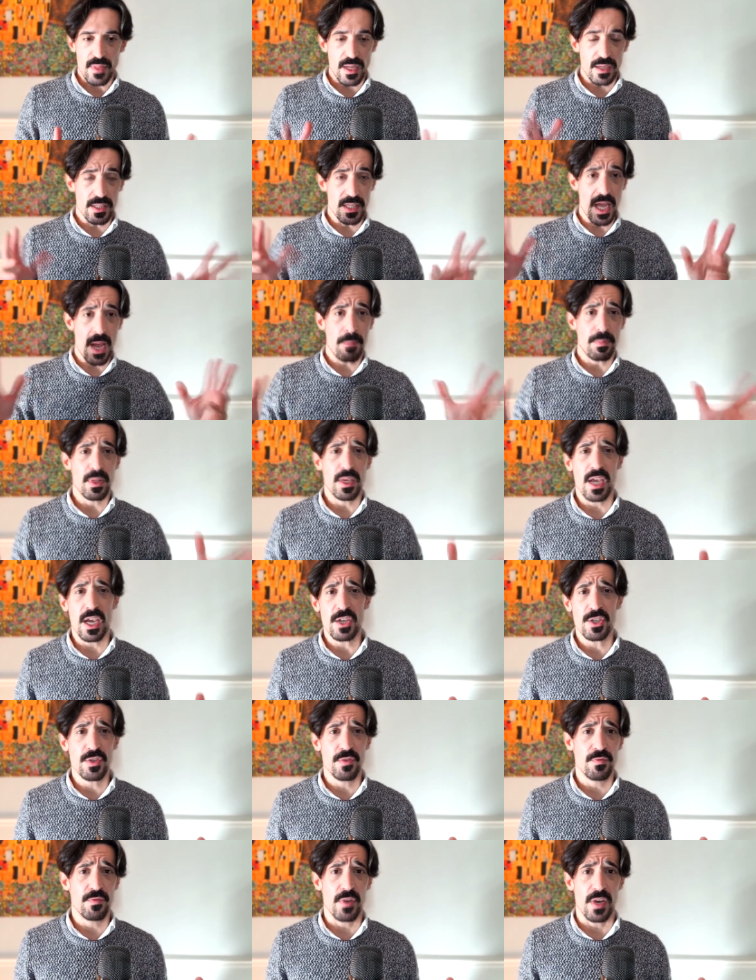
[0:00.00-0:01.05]
the
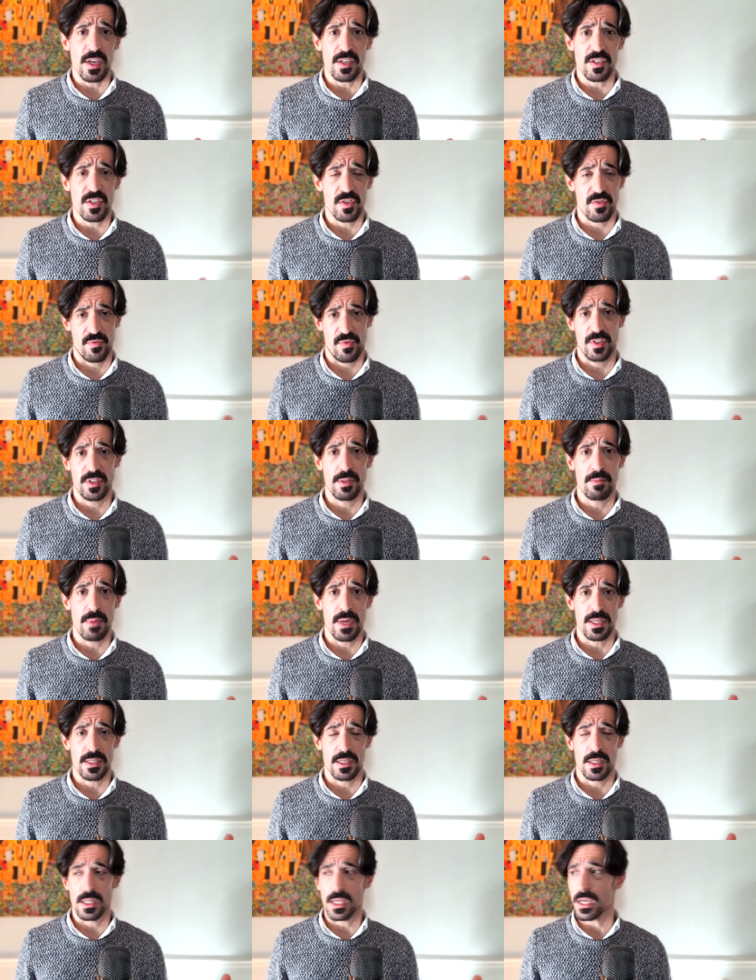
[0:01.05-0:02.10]
application phase is
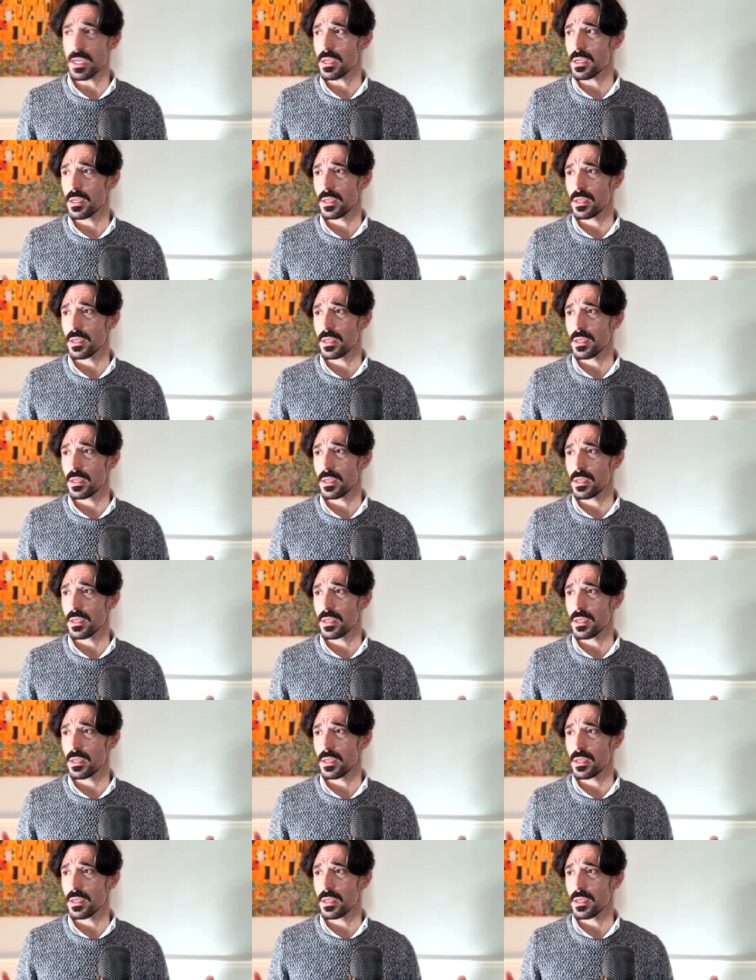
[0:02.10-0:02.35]
fundamentally,